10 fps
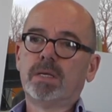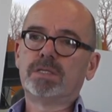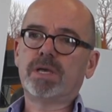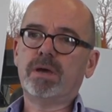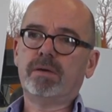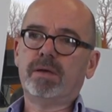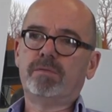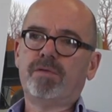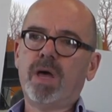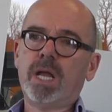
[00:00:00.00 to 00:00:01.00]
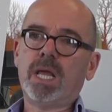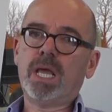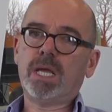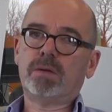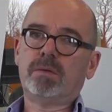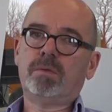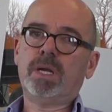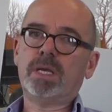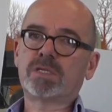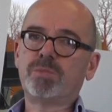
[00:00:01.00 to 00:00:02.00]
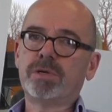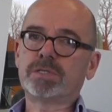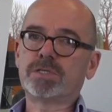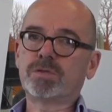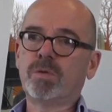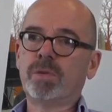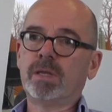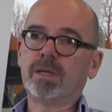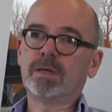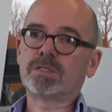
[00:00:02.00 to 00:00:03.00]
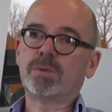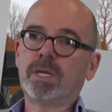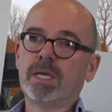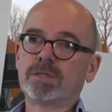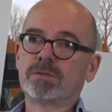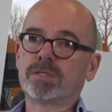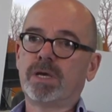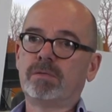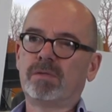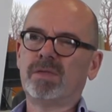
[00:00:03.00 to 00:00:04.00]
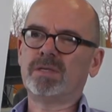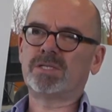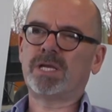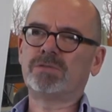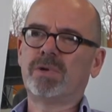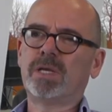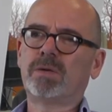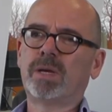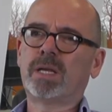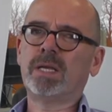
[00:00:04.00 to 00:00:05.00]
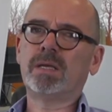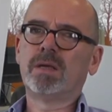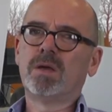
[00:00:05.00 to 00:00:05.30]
So finally, really, experience has taught me in the last 20 years or so that things change really quickly.